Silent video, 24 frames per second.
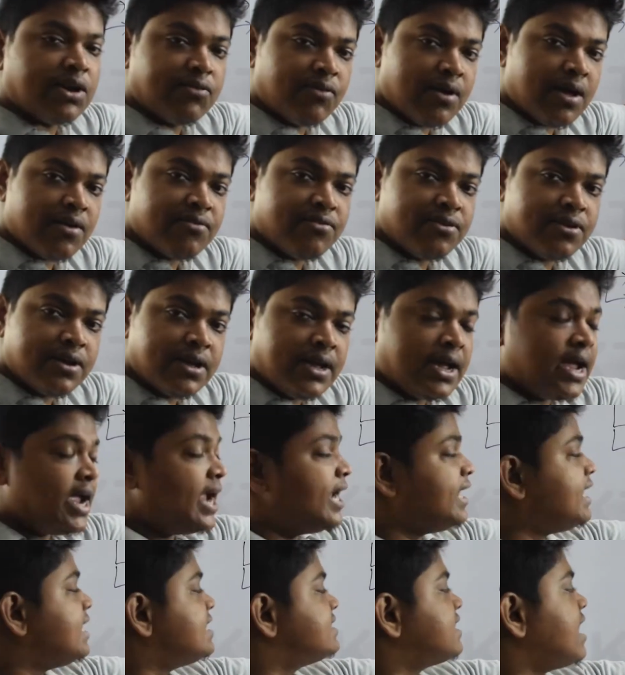wave.
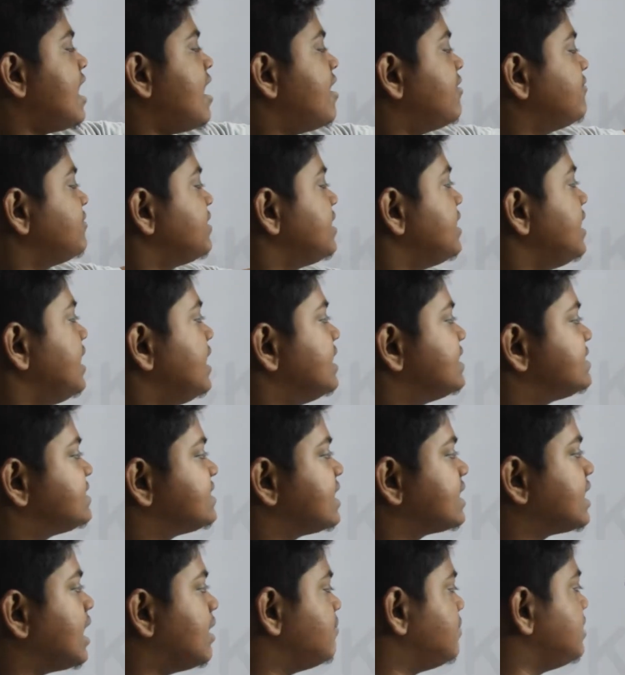It's a
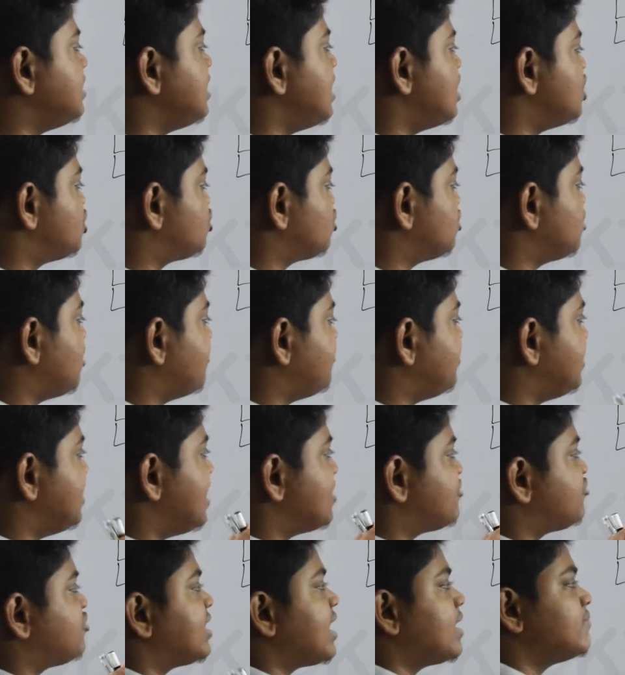combination of
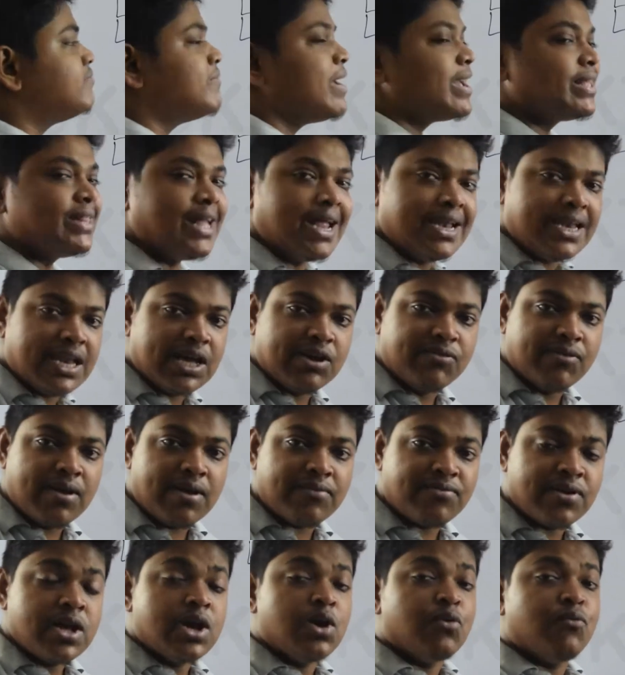electric and magnetic wave
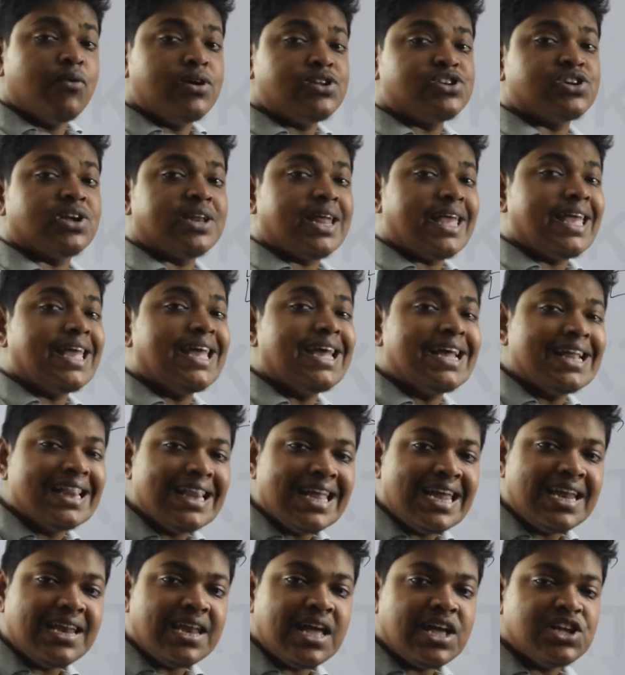which are
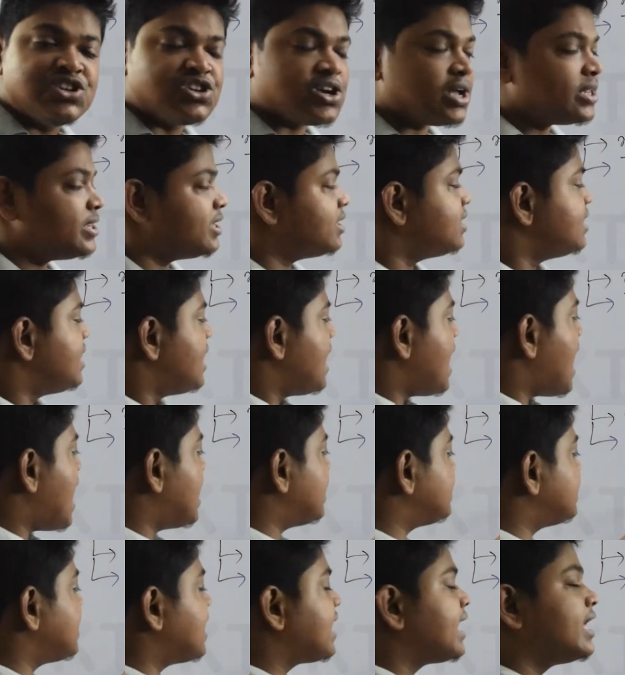inclined each other at
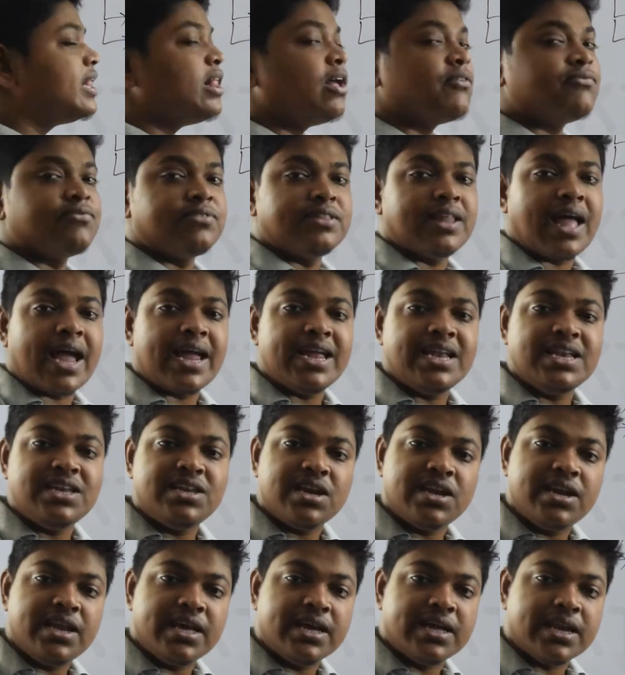an angle of
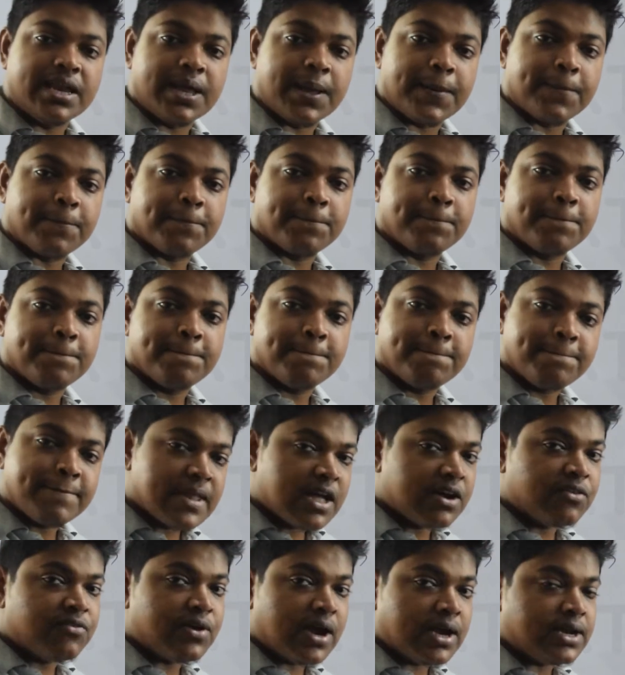90 degree,
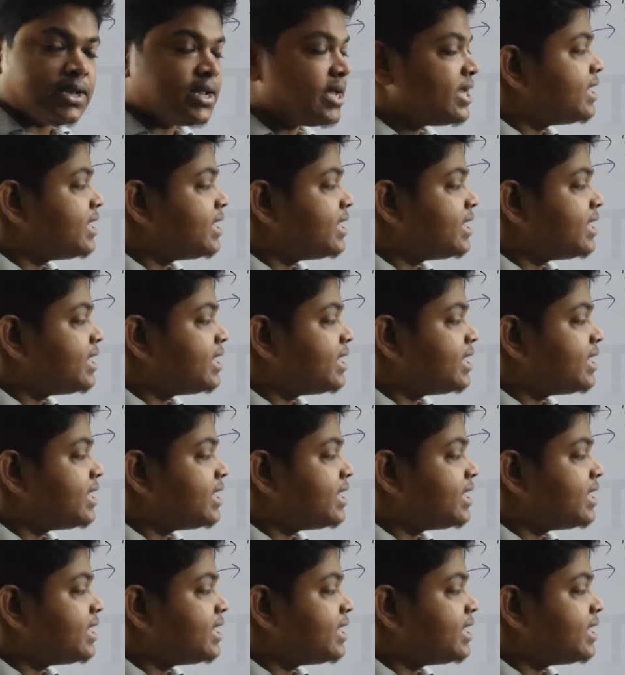right?